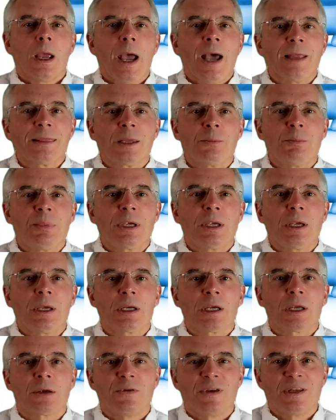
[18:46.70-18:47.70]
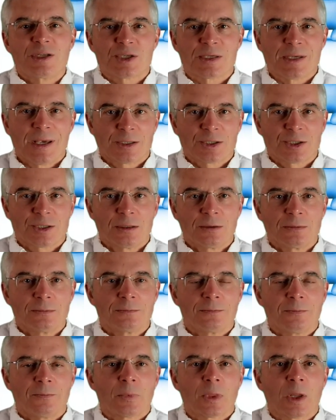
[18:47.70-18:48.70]
At the beginning of each session,
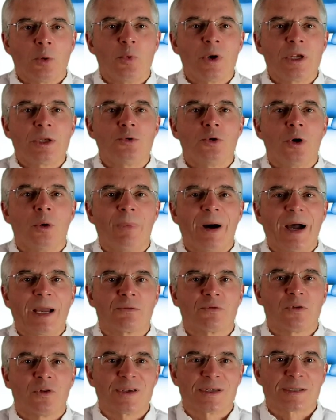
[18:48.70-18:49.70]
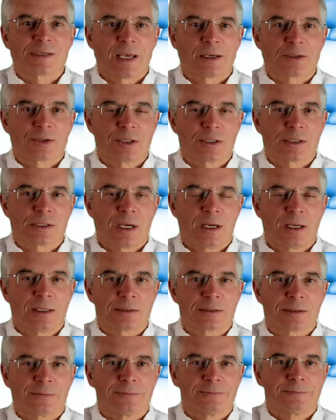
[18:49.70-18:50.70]
we do a mindfulness
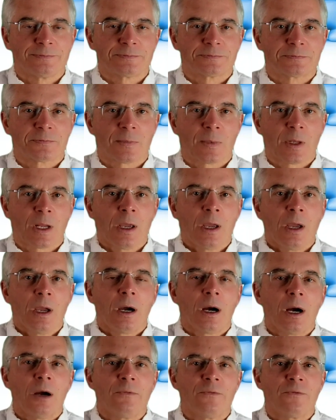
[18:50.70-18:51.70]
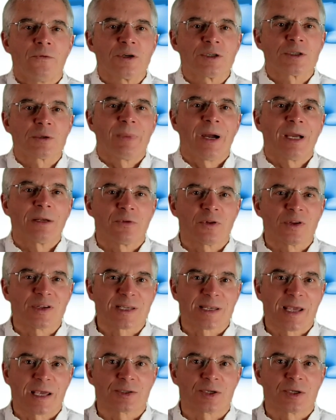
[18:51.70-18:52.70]
exercise. Our first
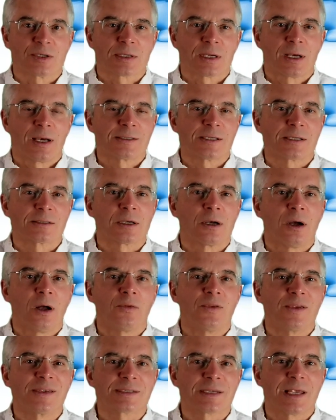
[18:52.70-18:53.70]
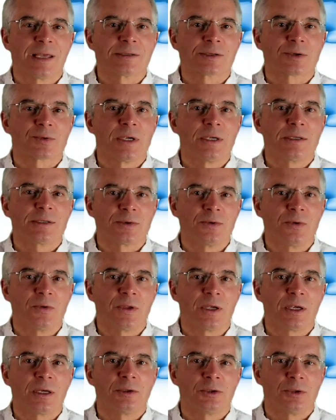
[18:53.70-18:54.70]
mindfulness exercise is called the Sensory
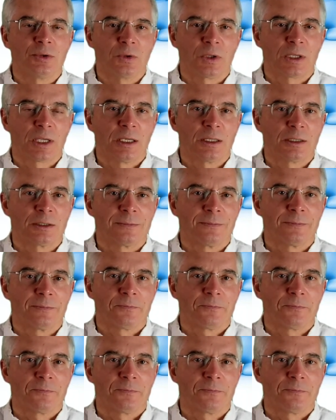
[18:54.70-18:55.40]
Soothing Toolkit.